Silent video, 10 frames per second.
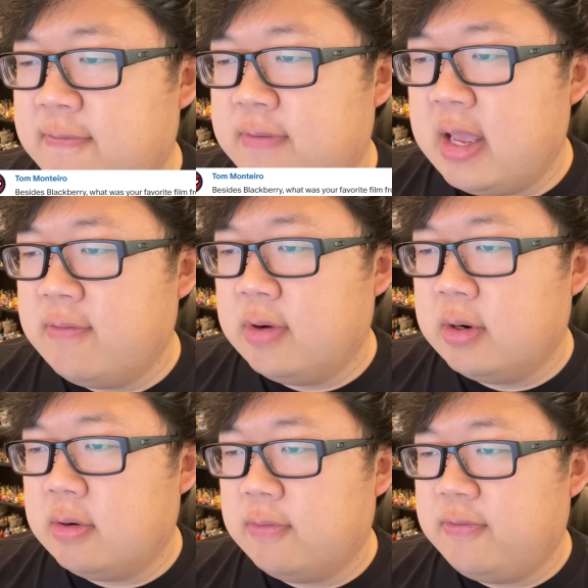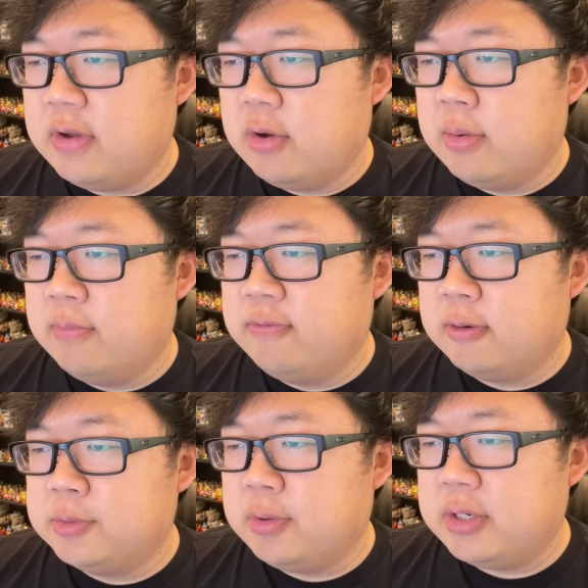favorite film
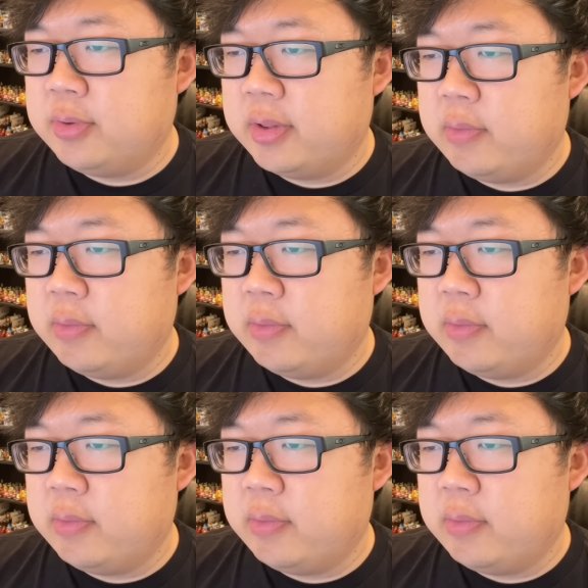from 2023